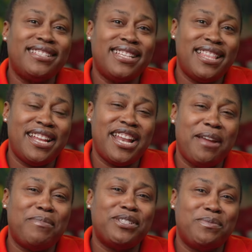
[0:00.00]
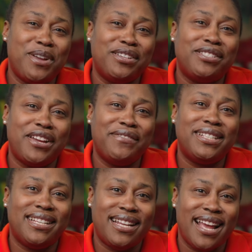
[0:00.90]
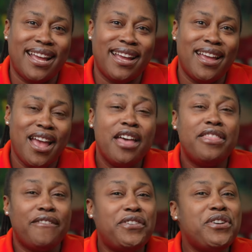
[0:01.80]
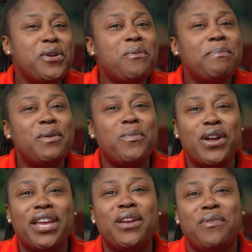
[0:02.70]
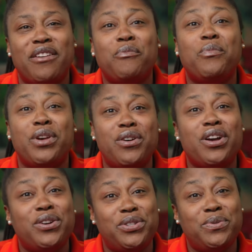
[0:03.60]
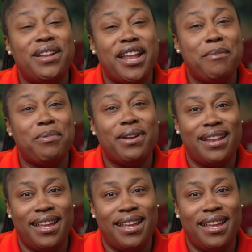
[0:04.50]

see the neighbors we are serving today, the food you will be working with will go to a neighbor in